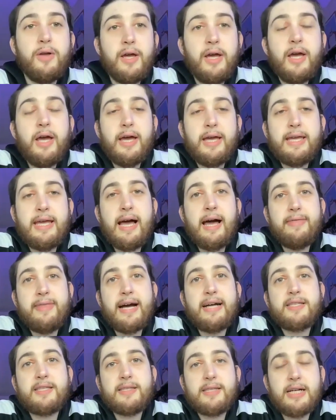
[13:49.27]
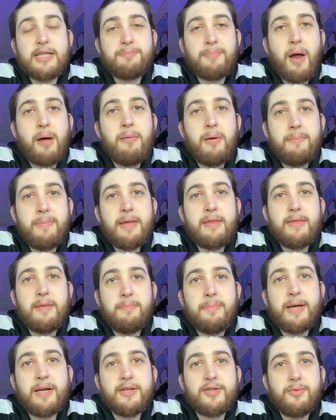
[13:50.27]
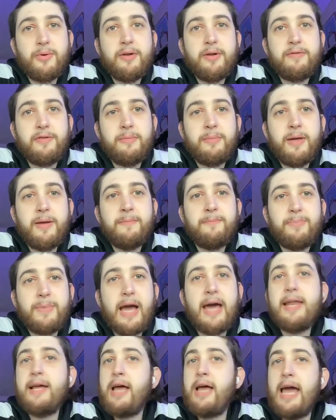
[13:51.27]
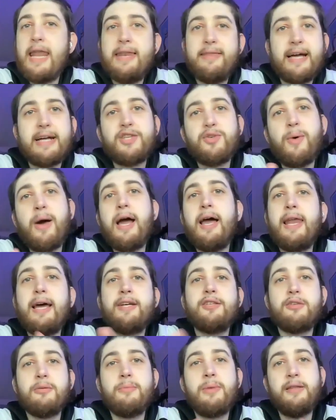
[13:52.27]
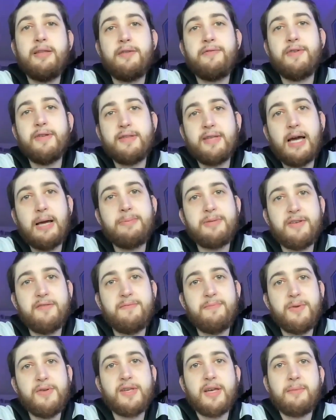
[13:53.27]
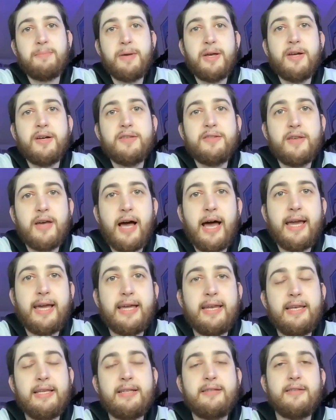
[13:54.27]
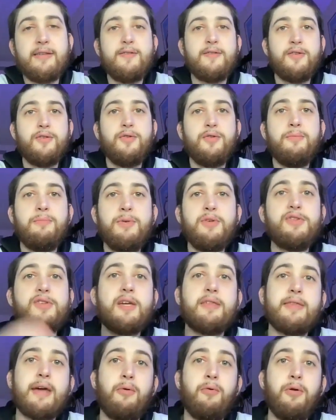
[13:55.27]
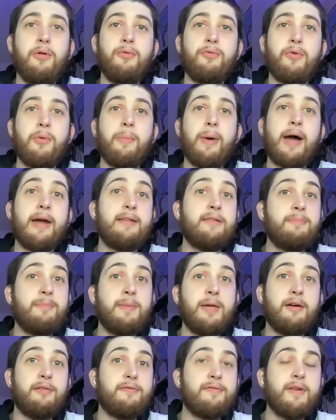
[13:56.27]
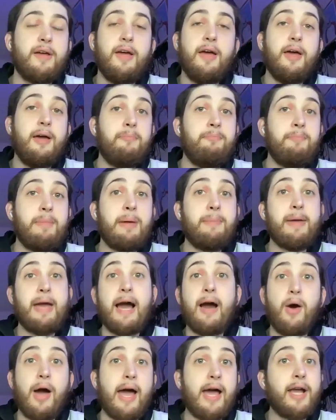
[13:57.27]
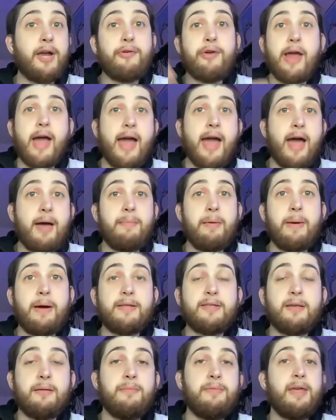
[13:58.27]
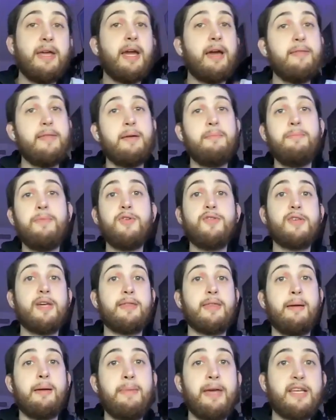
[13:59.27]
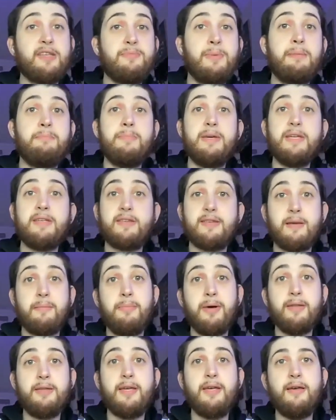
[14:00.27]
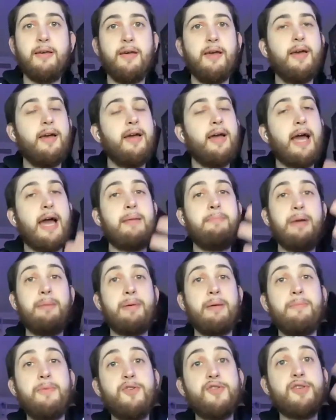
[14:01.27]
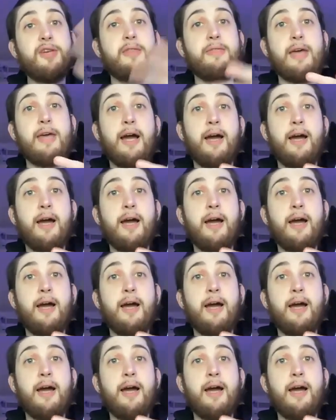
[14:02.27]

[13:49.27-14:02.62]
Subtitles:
So yeah, that's probably the biggest one for me, and that's why I like so many different types of music, because I can listen to music that will remind me of maybe how angry I am about something, and then music that makes me miss somebody, and maybe music